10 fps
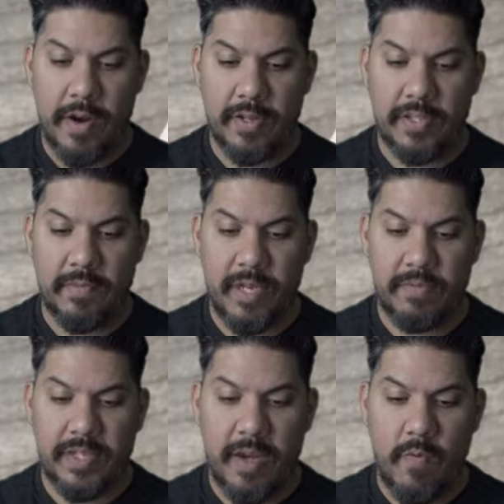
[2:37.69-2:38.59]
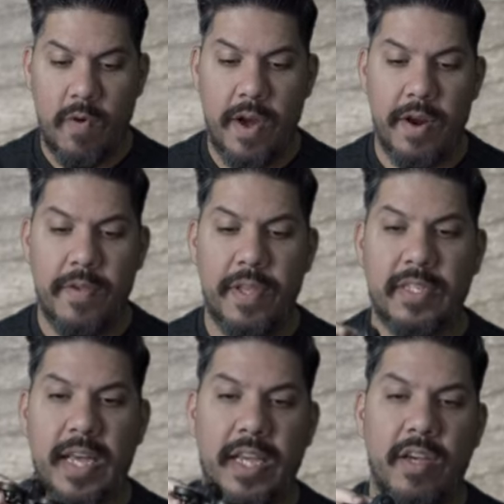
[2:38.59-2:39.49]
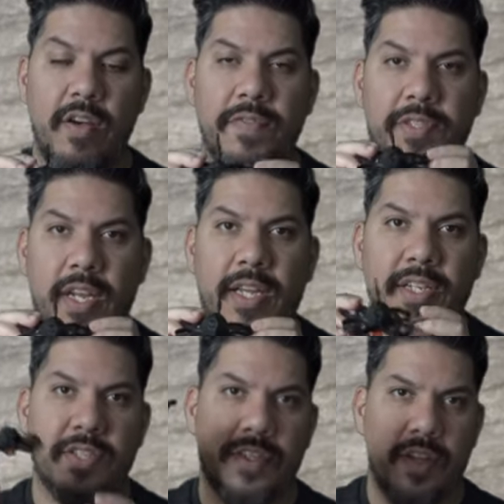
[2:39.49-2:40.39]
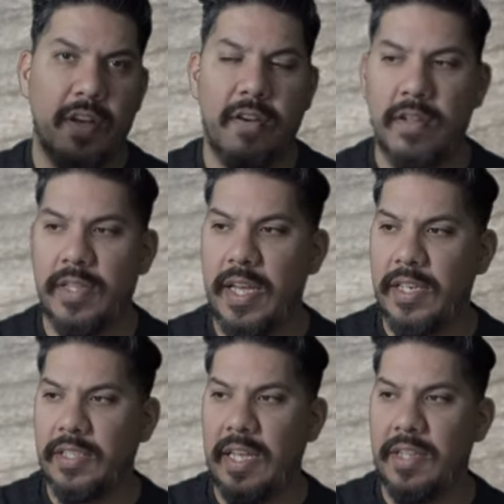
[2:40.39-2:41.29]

Now, sometimes that wire that's hanging off is gonna get stuck on things